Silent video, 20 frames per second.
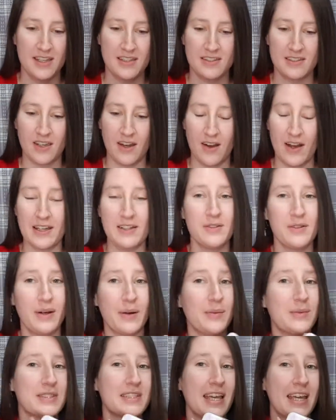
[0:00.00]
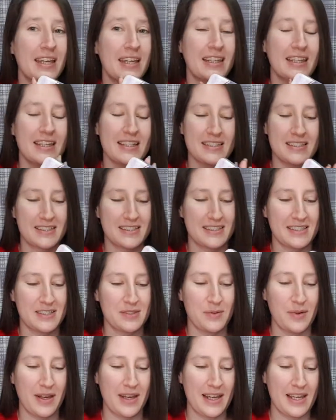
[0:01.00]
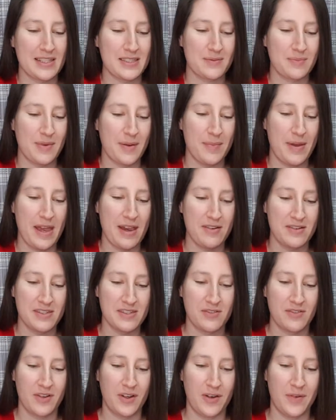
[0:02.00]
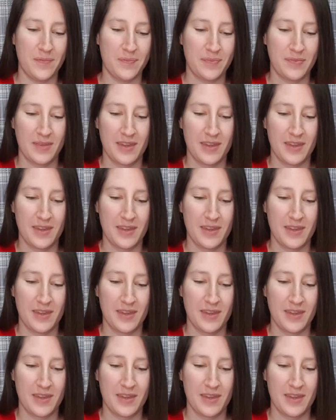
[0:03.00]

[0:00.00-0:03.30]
So I knew I was getting this because this is what I asked my parents for.